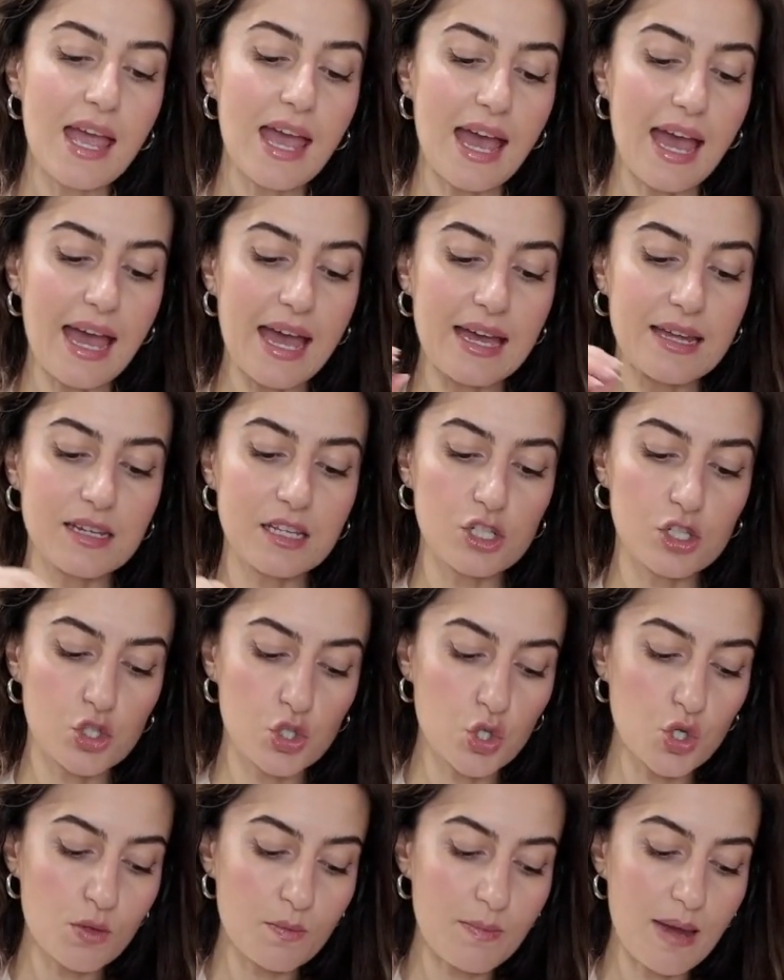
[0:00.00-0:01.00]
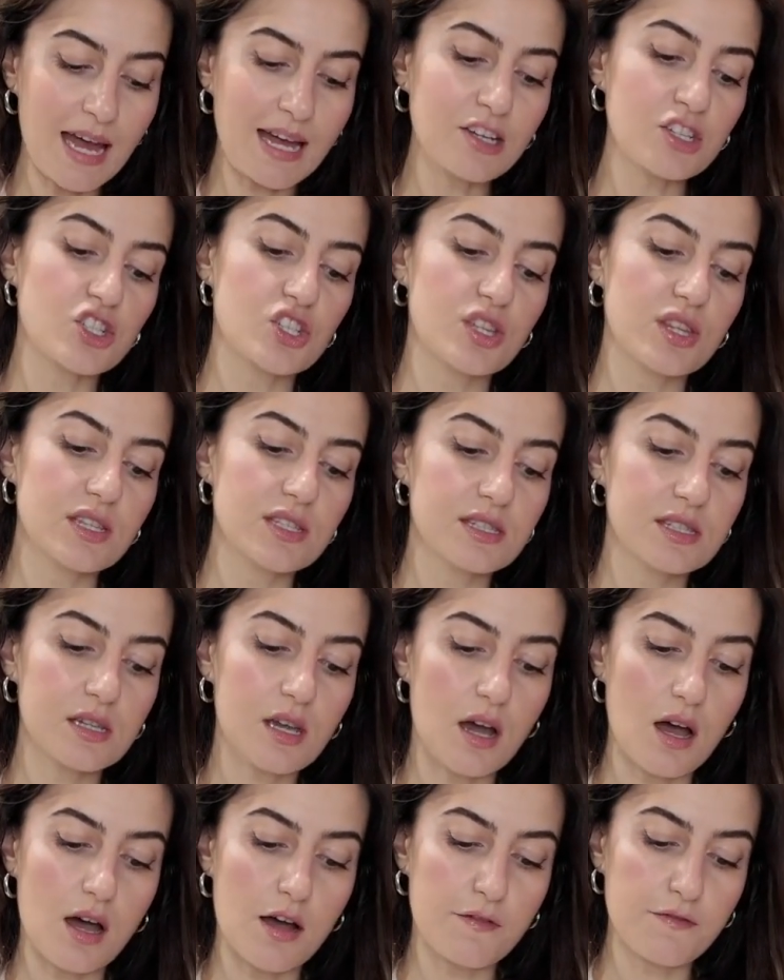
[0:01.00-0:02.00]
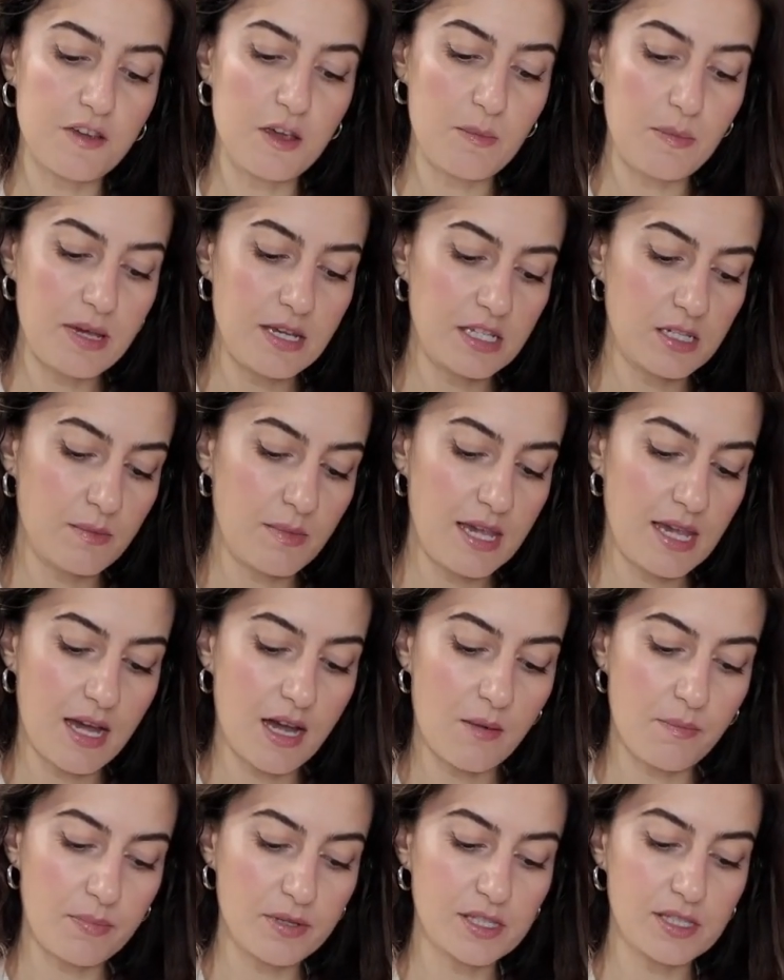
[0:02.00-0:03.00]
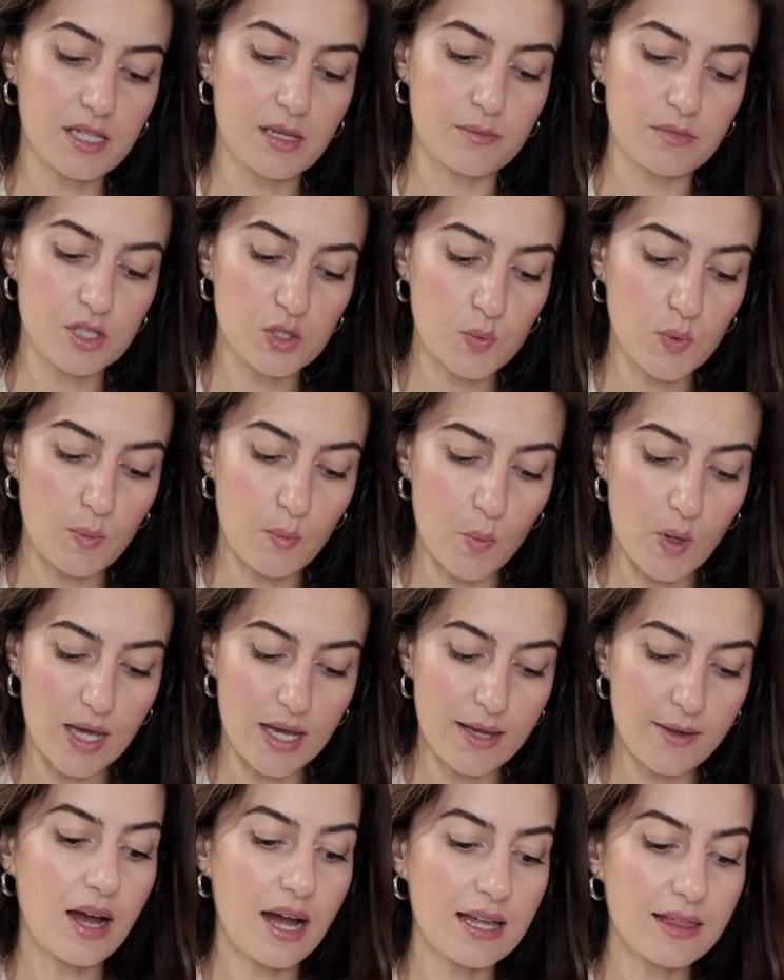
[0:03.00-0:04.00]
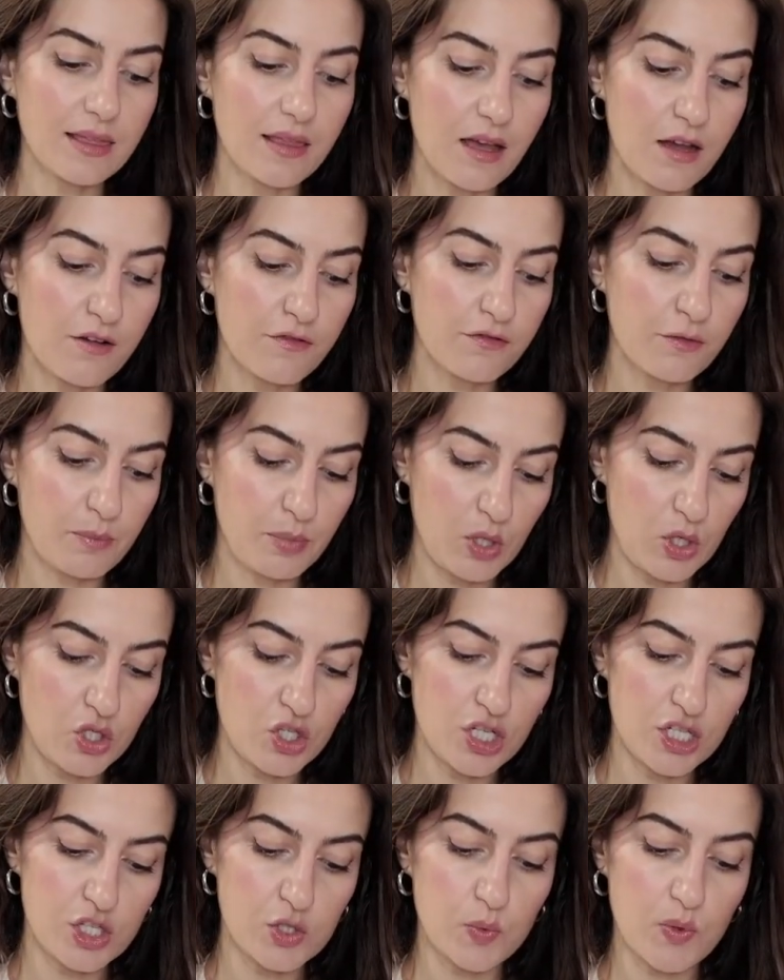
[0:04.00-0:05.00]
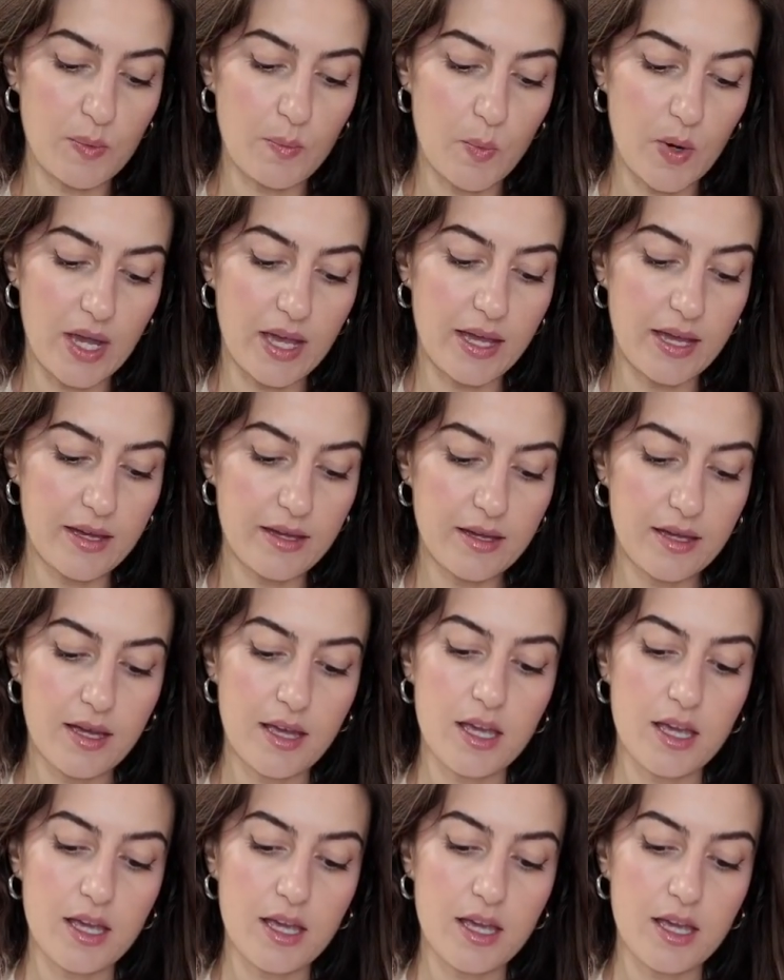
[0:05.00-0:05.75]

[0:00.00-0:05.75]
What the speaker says: And to match the scarf, he picked me up some swimwear. I love peachy swimwear,